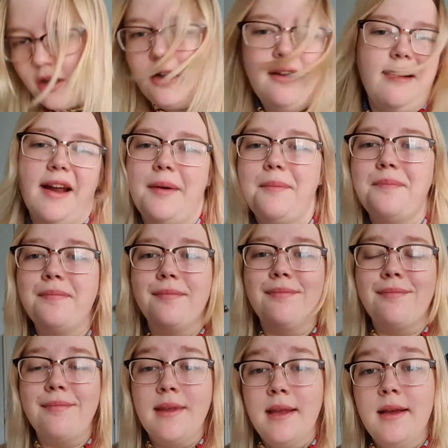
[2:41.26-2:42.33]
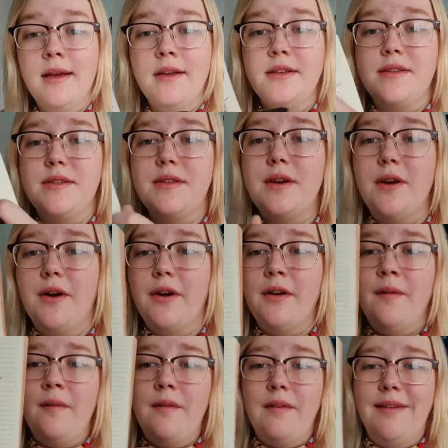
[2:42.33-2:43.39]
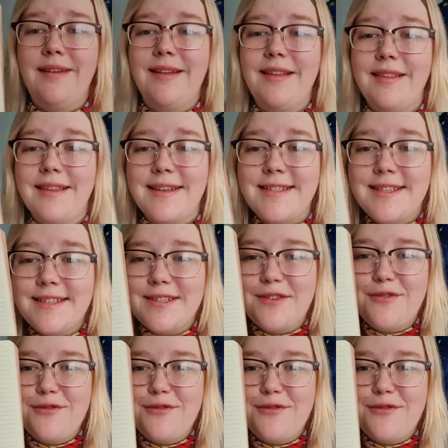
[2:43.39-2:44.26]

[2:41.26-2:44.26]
All right, so this is the